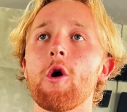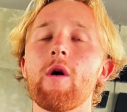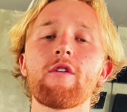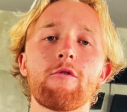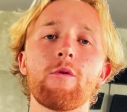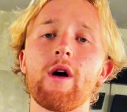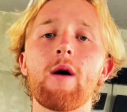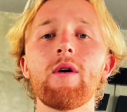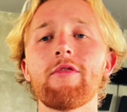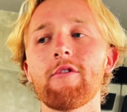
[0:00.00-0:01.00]
going through what I
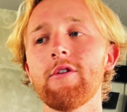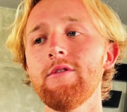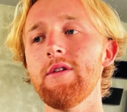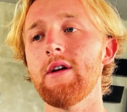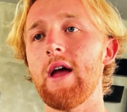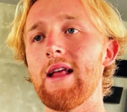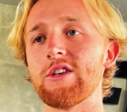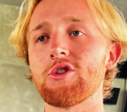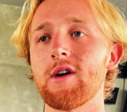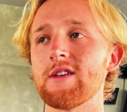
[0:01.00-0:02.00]
went through and
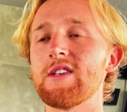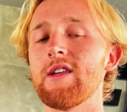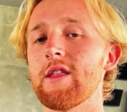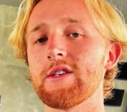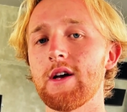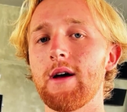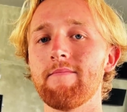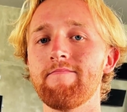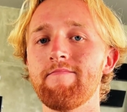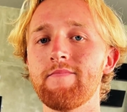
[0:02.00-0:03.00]
is trying to see the other side.
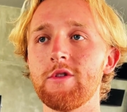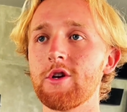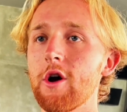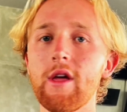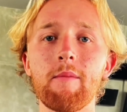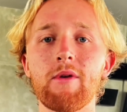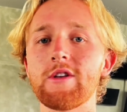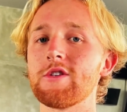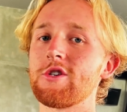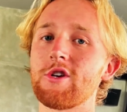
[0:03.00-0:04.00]
You got to embrace the